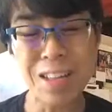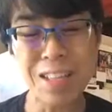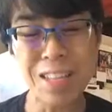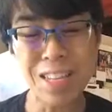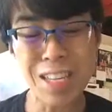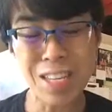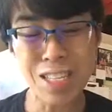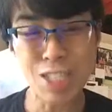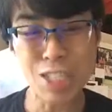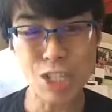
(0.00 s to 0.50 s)

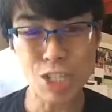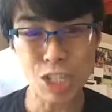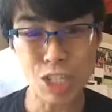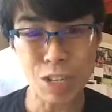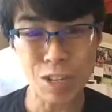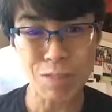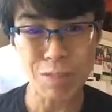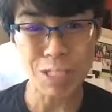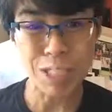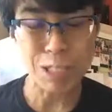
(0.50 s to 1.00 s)
these
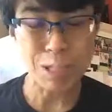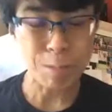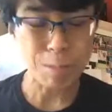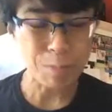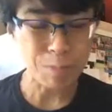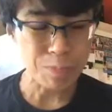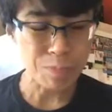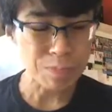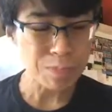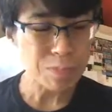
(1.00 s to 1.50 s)
shifts.
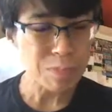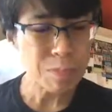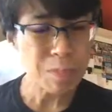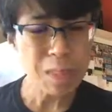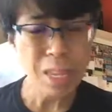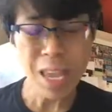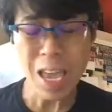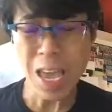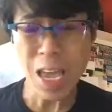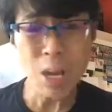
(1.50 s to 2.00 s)

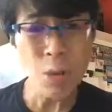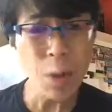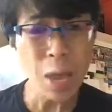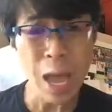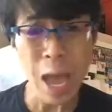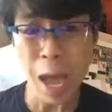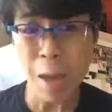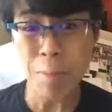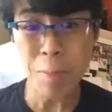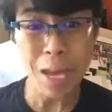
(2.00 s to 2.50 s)

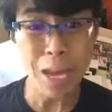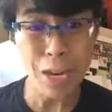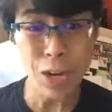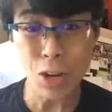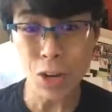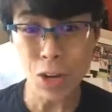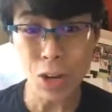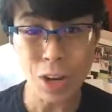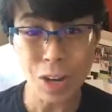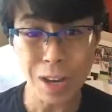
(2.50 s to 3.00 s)
Anyway, I'm not a
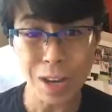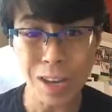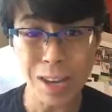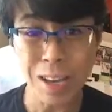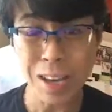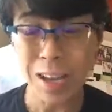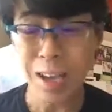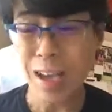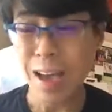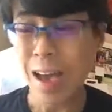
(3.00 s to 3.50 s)
cook.
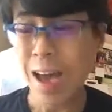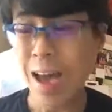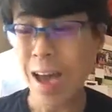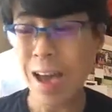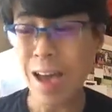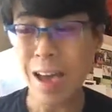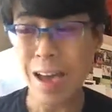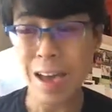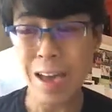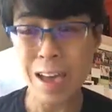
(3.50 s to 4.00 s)

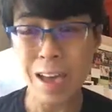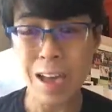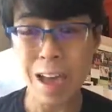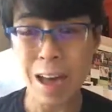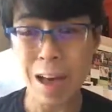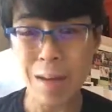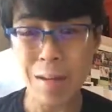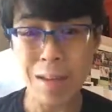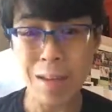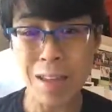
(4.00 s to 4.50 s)

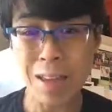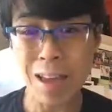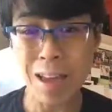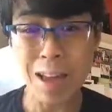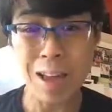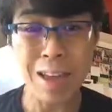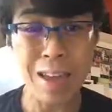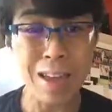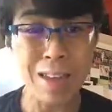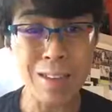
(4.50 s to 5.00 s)

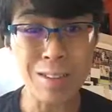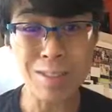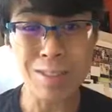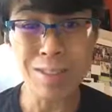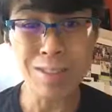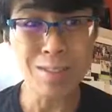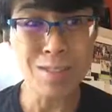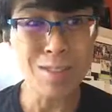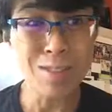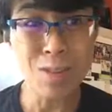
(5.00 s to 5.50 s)
I
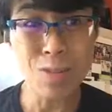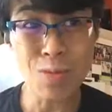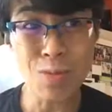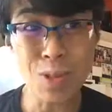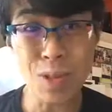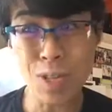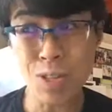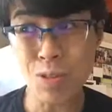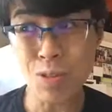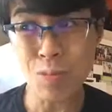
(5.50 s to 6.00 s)
don't
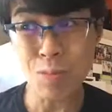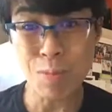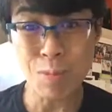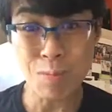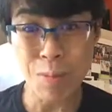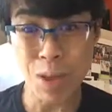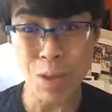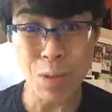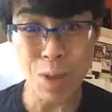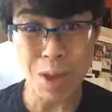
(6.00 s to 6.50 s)
really know
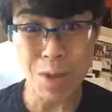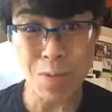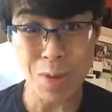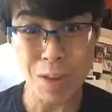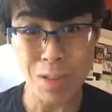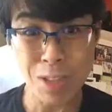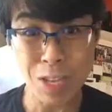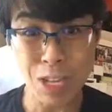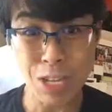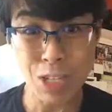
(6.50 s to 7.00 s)
my way
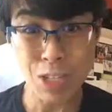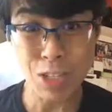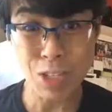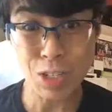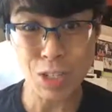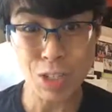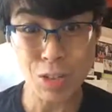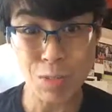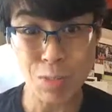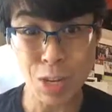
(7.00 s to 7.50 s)
around the
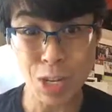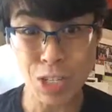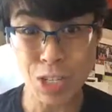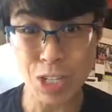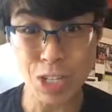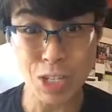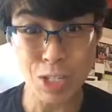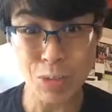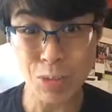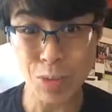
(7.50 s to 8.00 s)
kitchen too much.
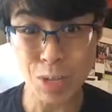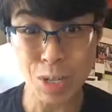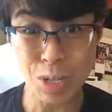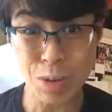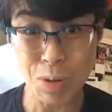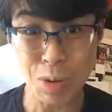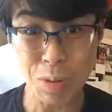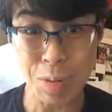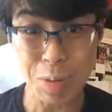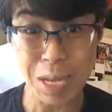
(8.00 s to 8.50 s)
I just really
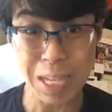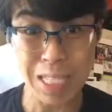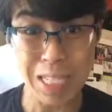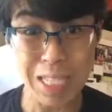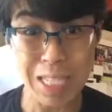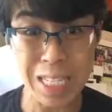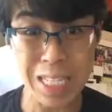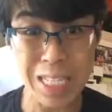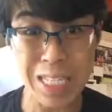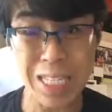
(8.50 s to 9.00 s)
know the
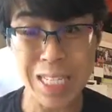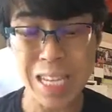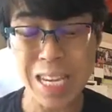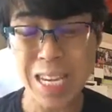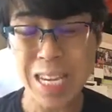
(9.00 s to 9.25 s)
basics.